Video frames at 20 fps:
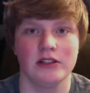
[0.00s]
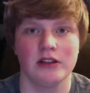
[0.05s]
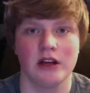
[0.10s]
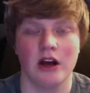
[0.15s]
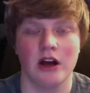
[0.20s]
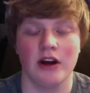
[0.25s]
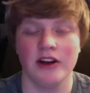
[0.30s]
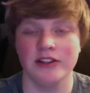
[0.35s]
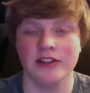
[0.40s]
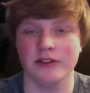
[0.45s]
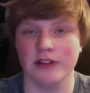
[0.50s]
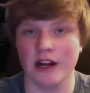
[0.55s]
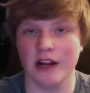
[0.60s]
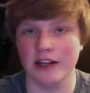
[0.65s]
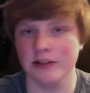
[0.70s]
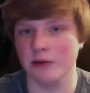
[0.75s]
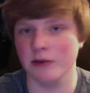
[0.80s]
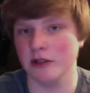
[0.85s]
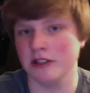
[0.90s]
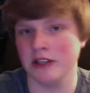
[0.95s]
Alright, so that
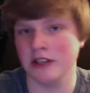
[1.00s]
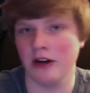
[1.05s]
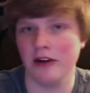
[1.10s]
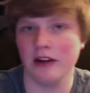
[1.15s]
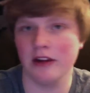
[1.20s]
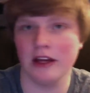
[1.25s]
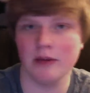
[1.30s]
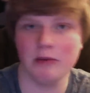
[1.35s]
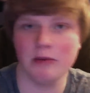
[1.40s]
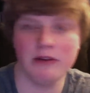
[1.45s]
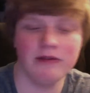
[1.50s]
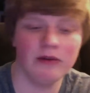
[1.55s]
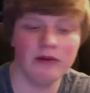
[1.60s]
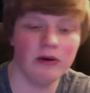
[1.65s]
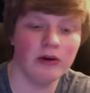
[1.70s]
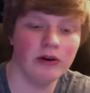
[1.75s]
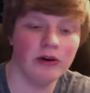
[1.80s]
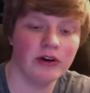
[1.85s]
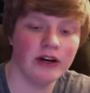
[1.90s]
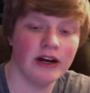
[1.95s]
is what it sounded like
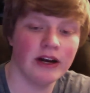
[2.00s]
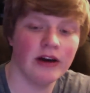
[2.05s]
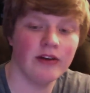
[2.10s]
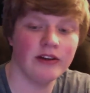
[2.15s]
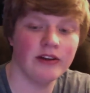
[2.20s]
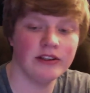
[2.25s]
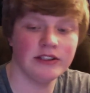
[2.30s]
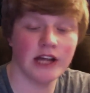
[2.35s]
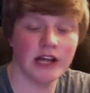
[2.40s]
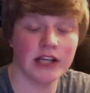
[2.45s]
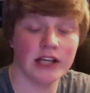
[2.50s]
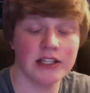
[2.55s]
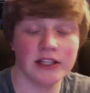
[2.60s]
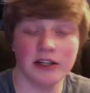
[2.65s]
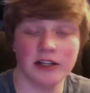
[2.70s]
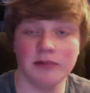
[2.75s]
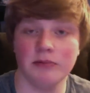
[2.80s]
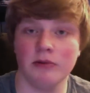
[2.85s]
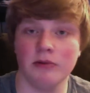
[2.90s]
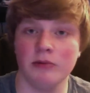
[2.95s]
before. Now this next
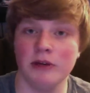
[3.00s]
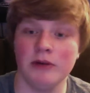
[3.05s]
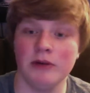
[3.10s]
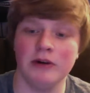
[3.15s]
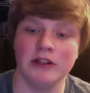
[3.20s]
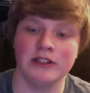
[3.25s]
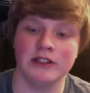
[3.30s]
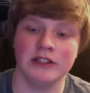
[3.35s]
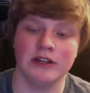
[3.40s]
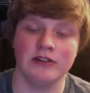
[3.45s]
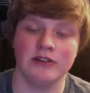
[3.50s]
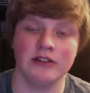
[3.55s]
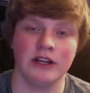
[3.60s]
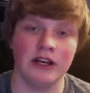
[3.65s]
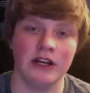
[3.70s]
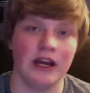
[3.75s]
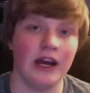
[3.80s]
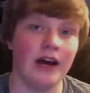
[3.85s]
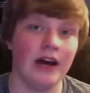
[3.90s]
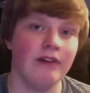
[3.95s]
clip will be what it sounds
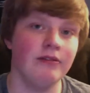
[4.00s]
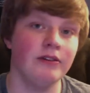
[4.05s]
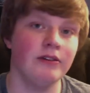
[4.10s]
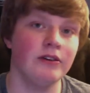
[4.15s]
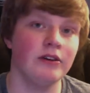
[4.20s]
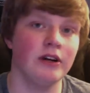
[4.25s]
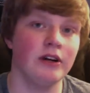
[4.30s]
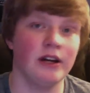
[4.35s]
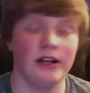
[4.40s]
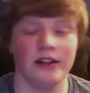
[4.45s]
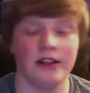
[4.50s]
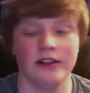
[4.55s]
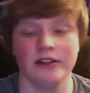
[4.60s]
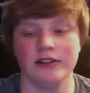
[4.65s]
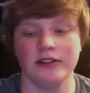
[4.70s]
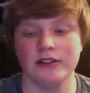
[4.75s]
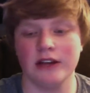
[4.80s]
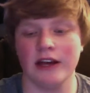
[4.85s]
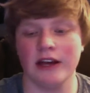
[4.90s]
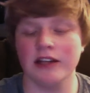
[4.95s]
like after. Uh,
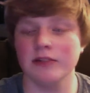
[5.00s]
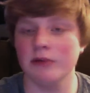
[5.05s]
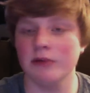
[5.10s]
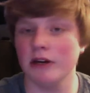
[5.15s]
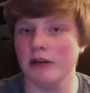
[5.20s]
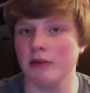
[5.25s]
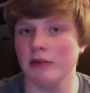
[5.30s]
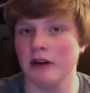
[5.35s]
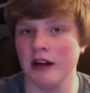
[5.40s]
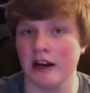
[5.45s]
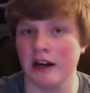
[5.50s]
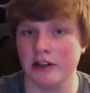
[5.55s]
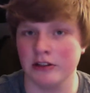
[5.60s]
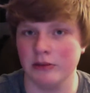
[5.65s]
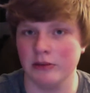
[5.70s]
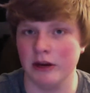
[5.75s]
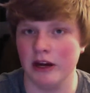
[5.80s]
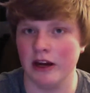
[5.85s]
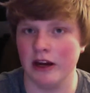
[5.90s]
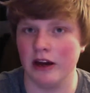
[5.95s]
this X-pipe and axle
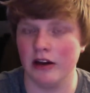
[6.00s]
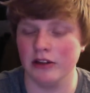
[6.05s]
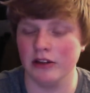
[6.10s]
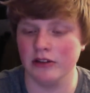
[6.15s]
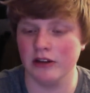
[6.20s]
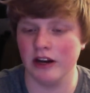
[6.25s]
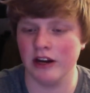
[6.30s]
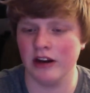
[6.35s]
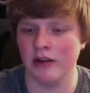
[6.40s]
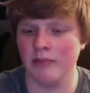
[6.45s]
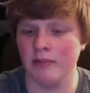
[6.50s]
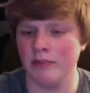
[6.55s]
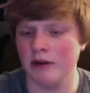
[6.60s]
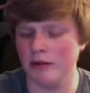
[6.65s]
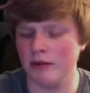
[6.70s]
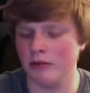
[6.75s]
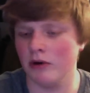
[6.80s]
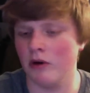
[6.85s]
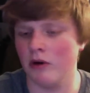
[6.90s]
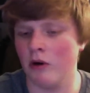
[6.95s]
back also added a
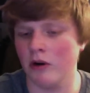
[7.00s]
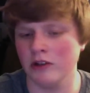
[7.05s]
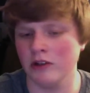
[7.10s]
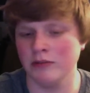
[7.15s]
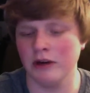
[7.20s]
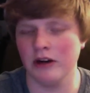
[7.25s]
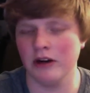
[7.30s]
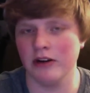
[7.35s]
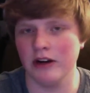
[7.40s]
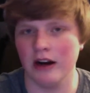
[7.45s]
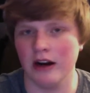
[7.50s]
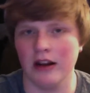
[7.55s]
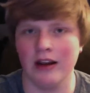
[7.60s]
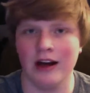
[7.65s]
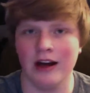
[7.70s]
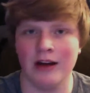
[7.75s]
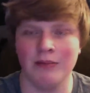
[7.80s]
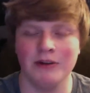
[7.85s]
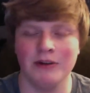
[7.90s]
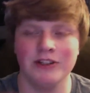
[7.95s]
bit more horsepower, not a
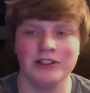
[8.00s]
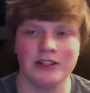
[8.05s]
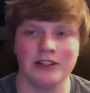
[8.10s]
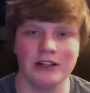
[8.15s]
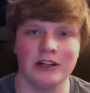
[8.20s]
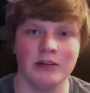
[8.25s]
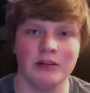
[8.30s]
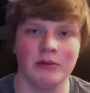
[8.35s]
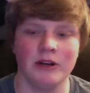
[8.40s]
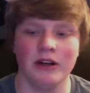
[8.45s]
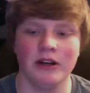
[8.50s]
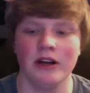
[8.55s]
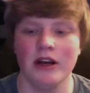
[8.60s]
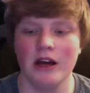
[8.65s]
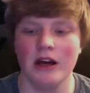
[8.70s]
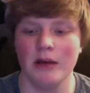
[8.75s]
lot, but just a little bit.